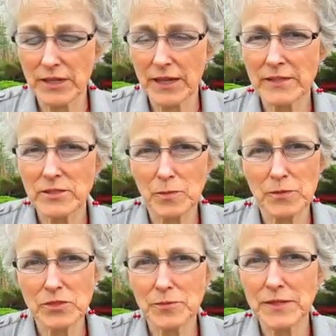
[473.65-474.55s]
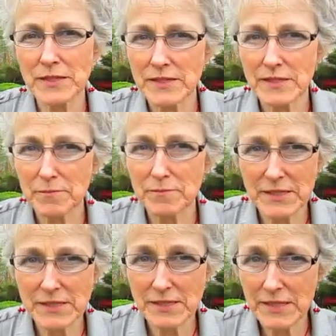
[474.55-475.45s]
today it's supposed to be in the
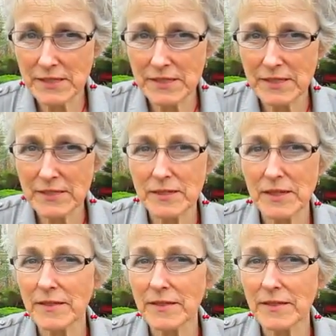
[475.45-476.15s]
mid 60s,